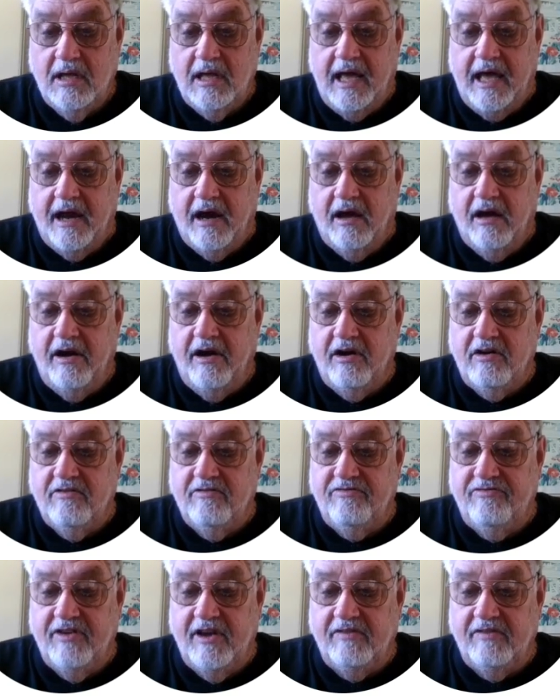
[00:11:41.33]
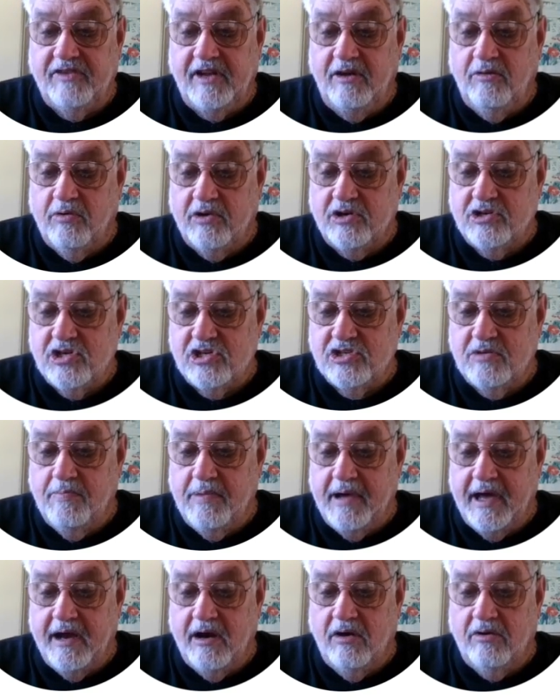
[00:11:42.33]
At 150, we're just
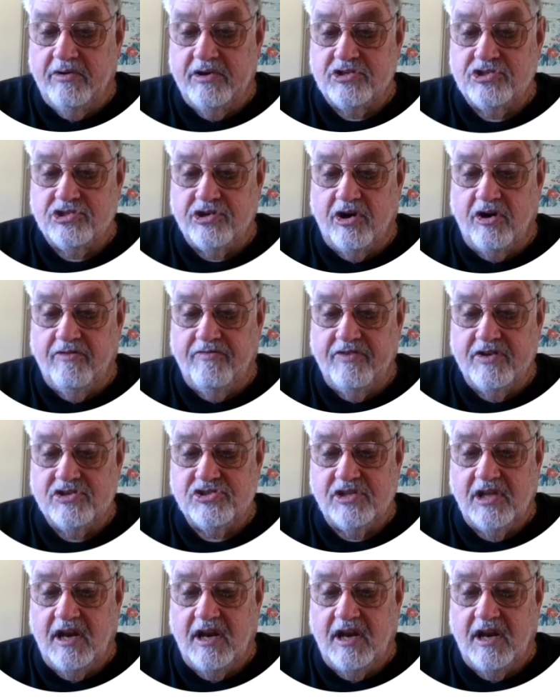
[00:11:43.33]
about on the surface,